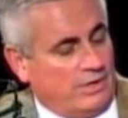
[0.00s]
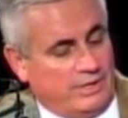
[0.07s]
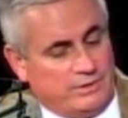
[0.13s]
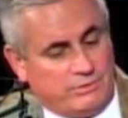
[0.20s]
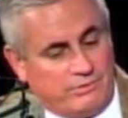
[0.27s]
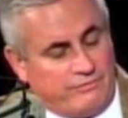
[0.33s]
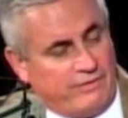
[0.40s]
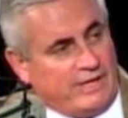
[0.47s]

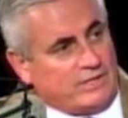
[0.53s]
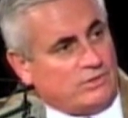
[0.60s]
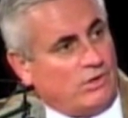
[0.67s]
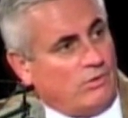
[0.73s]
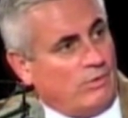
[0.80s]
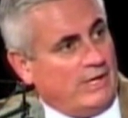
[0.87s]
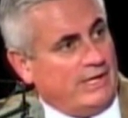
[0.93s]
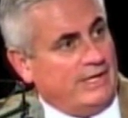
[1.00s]
into effect
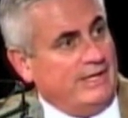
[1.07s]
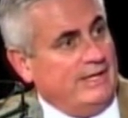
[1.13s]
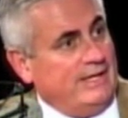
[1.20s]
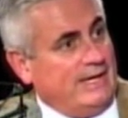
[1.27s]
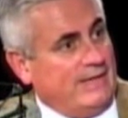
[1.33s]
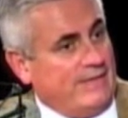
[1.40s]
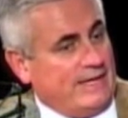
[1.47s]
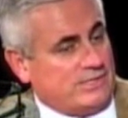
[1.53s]
already,
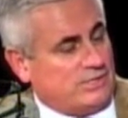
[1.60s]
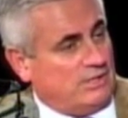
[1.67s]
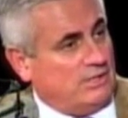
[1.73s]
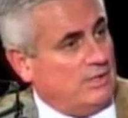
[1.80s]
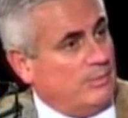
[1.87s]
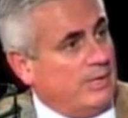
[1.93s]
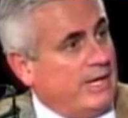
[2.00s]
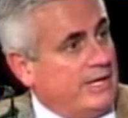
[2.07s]
and that's an
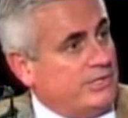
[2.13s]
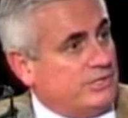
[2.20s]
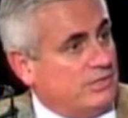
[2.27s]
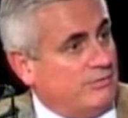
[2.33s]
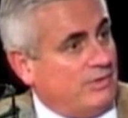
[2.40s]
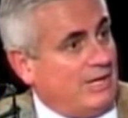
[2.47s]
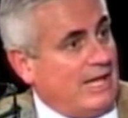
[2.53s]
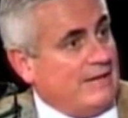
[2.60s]
elimination
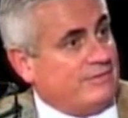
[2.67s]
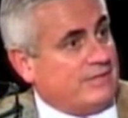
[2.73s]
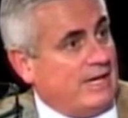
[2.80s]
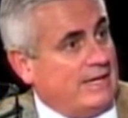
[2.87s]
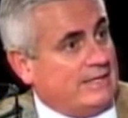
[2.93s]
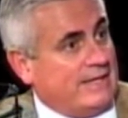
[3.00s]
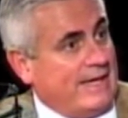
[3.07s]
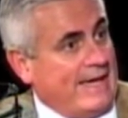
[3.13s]
of a
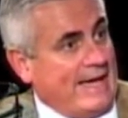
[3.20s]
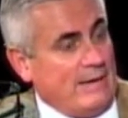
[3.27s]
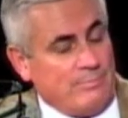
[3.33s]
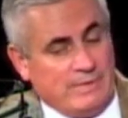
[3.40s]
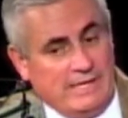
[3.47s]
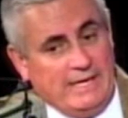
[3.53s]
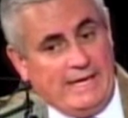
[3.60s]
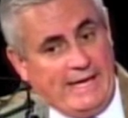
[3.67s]
lifetime cap
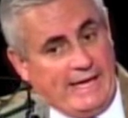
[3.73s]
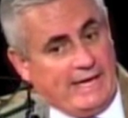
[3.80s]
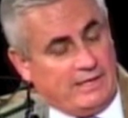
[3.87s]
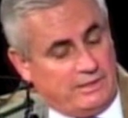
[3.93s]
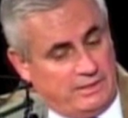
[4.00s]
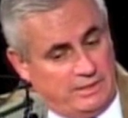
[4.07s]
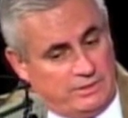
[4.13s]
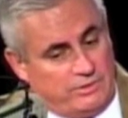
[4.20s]

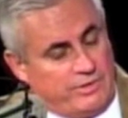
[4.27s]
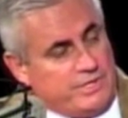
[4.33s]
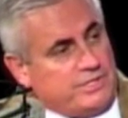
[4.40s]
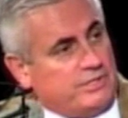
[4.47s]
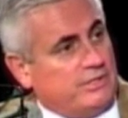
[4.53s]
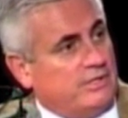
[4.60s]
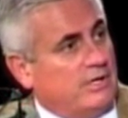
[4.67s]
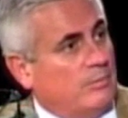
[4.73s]
and
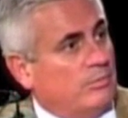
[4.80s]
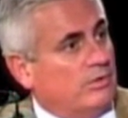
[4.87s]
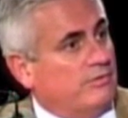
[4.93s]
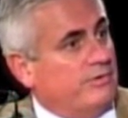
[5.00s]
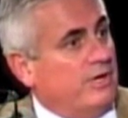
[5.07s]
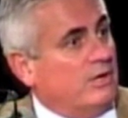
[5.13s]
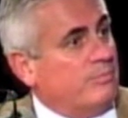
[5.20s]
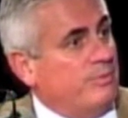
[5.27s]
increasing the number of
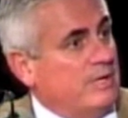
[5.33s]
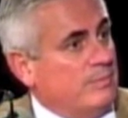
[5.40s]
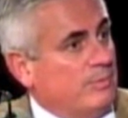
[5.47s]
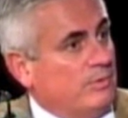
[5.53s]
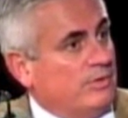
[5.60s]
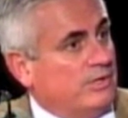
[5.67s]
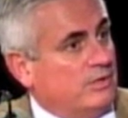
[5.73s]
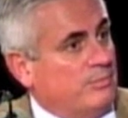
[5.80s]
young
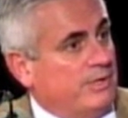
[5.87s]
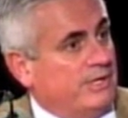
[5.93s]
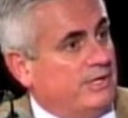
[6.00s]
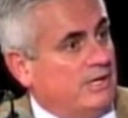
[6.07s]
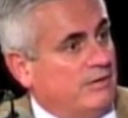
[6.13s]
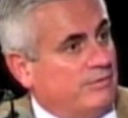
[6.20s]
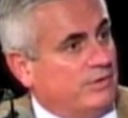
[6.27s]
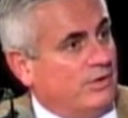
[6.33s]
people that are being
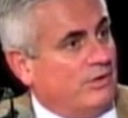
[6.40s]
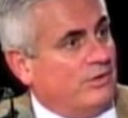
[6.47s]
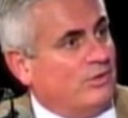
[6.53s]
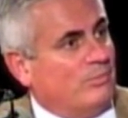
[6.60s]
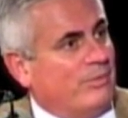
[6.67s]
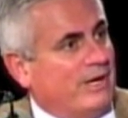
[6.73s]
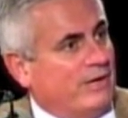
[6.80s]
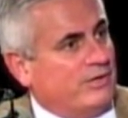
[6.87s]
covered under their
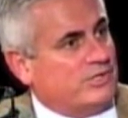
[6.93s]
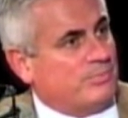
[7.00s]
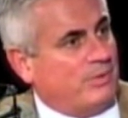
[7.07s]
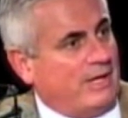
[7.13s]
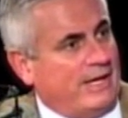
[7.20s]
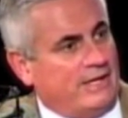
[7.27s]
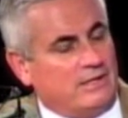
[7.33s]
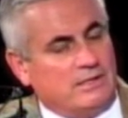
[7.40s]
parents'
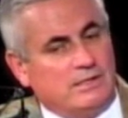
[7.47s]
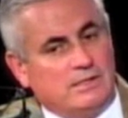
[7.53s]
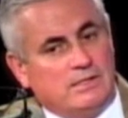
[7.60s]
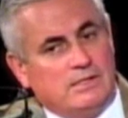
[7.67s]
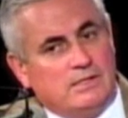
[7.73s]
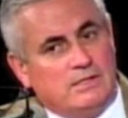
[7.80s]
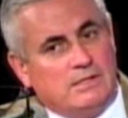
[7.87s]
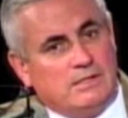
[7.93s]
plan.
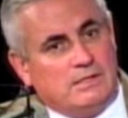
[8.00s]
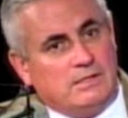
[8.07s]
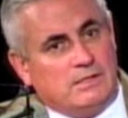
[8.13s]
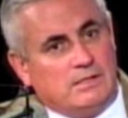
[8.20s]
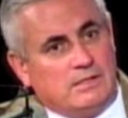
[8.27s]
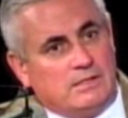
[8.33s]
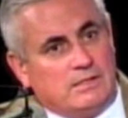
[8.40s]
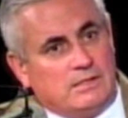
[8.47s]

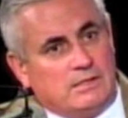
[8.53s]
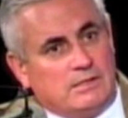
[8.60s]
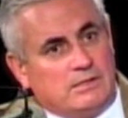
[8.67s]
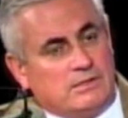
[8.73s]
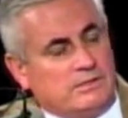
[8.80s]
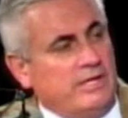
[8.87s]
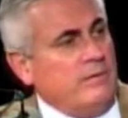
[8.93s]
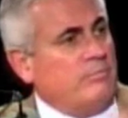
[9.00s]

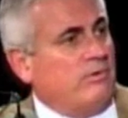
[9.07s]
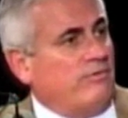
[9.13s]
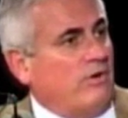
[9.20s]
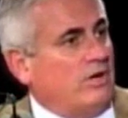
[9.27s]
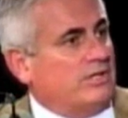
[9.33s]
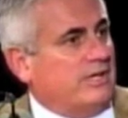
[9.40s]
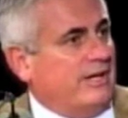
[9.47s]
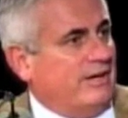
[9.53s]
Take
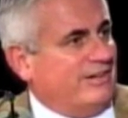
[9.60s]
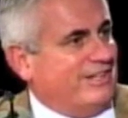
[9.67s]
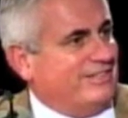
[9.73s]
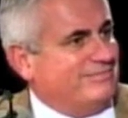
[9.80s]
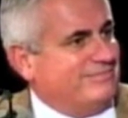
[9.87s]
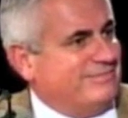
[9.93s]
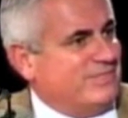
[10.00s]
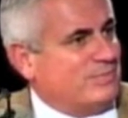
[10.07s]
Brevard County.
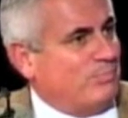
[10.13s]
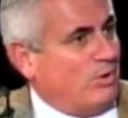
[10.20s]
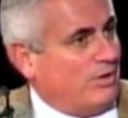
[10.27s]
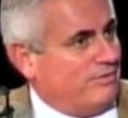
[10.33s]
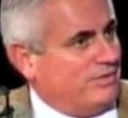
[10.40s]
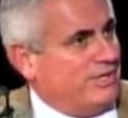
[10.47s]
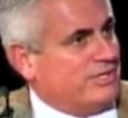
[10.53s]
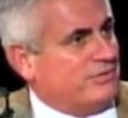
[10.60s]
It's part
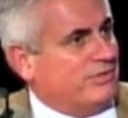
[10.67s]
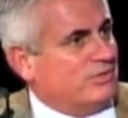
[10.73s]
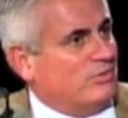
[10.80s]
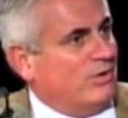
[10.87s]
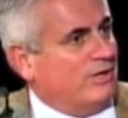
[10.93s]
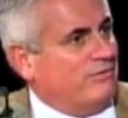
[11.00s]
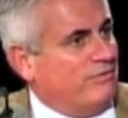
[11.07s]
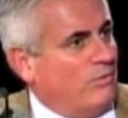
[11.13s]
of the District
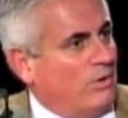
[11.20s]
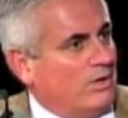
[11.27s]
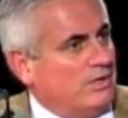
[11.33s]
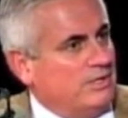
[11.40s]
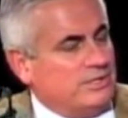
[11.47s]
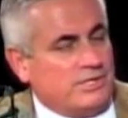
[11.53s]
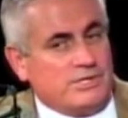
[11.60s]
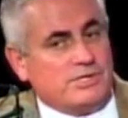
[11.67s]
24.
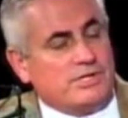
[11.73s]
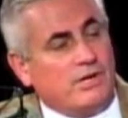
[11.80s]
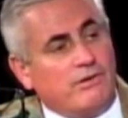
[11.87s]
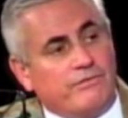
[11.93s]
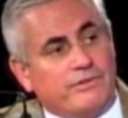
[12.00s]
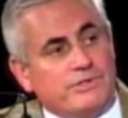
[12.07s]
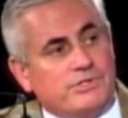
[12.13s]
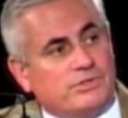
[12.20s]
It's a
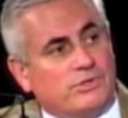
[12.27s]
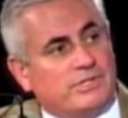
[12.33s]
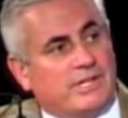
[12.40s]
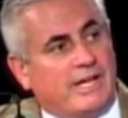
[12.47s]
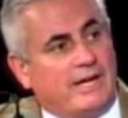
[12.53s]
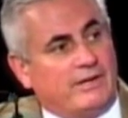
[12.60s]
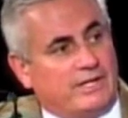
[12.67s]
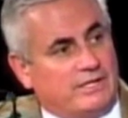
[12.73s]
self-insured
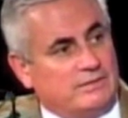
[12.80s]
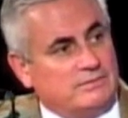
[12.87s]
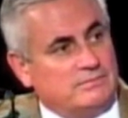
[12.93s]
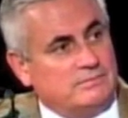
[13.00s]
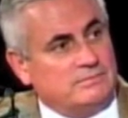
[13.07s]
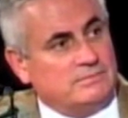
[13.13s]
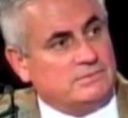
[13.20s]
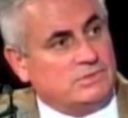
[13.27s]
county.
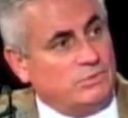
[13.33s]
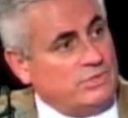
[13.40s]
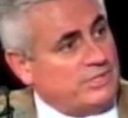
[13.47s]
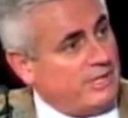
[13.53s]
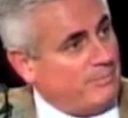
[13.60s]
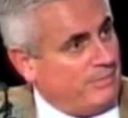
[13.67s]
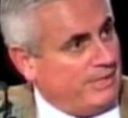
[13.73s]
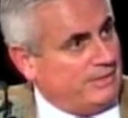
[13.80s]
So what's
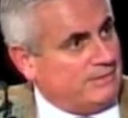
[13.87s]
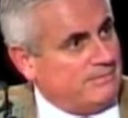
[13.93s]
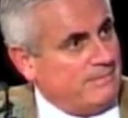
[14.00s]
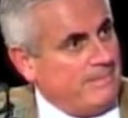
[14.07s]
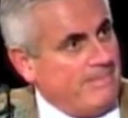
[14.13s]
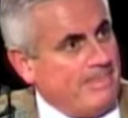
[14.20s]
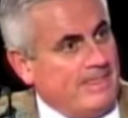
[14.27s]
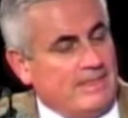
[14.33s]
that mean?
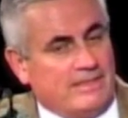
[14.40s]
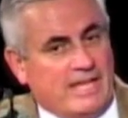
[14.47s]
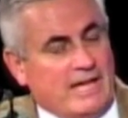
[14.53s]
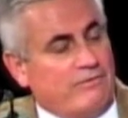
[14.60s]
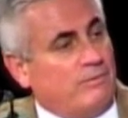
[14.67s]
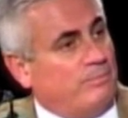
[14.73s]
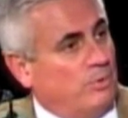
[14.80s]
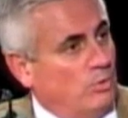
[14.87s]
They
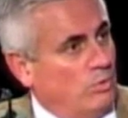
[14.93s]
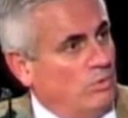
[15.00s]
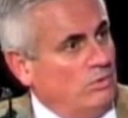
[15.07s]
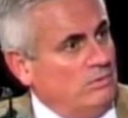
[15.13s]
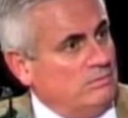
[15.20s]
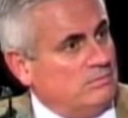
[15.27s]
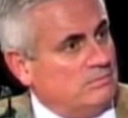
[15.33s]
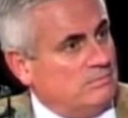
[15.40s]
have a pool.